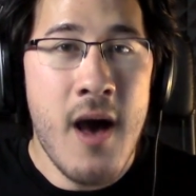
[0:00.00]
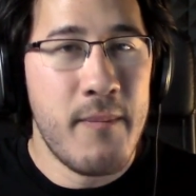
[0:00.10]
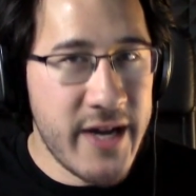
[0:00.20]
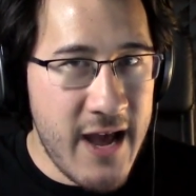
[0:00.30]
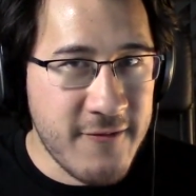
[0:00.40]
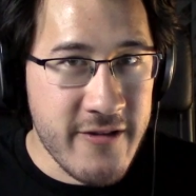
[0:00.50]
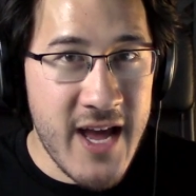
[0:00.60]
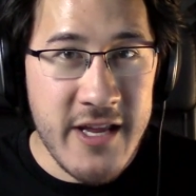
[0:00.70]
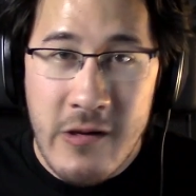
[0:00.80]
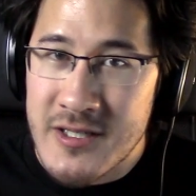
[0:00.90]
But after
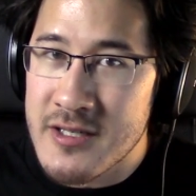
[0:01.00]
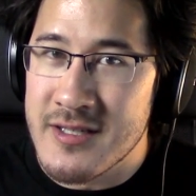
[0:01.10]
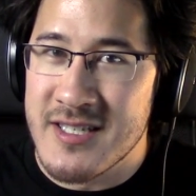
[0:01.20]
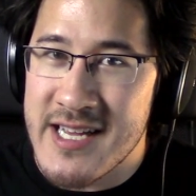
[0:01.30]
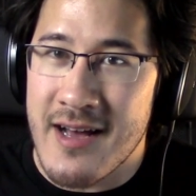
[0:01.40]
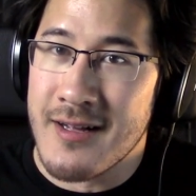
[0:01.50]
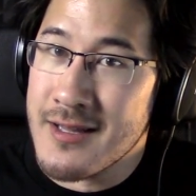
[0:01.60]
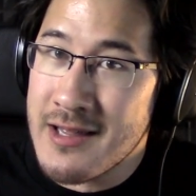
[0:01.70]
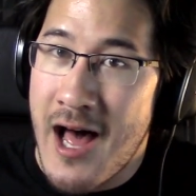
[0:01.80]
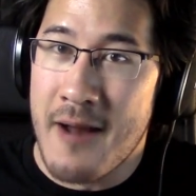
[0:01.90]
that, you should see a
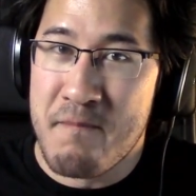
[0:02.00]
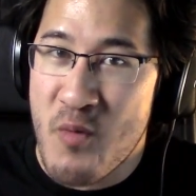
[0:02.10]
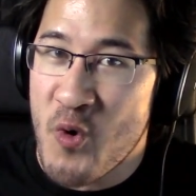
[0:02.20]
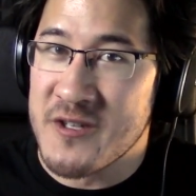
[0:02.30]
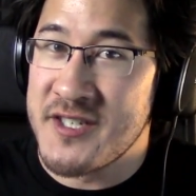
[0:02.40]
lot more